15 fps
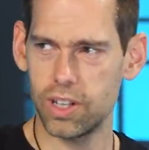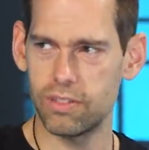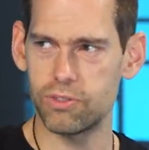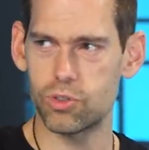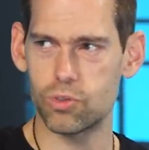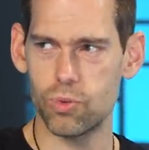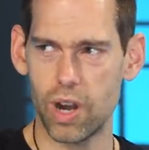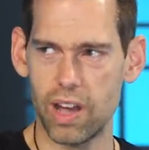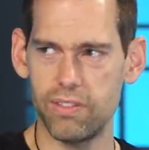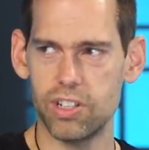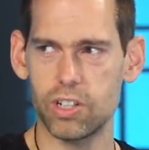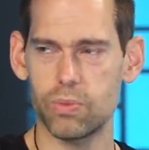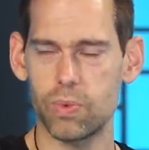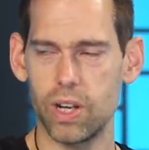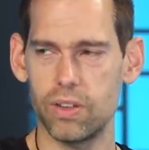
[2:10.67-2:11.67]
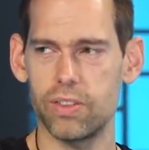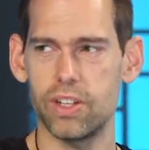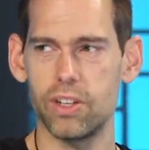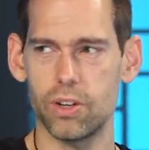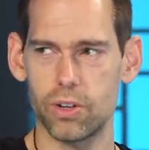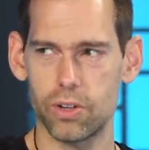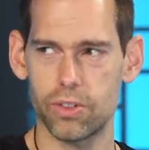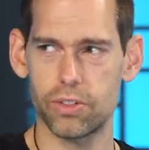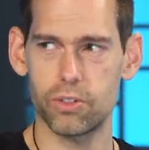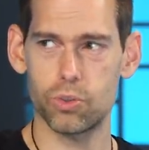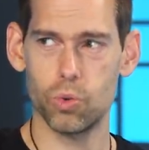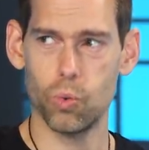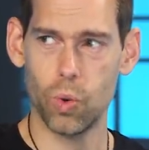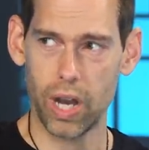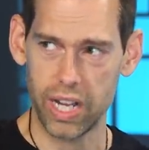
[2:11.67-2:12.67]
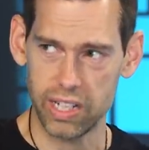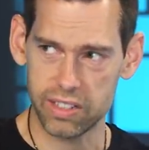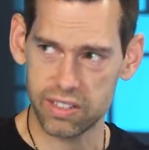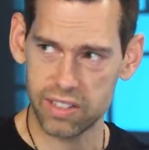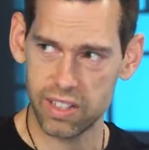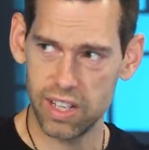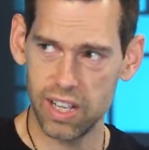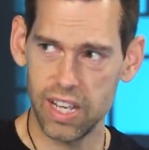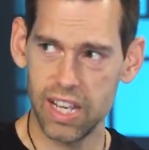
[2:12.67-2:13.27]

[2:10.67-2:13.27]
of driving around the earth twice,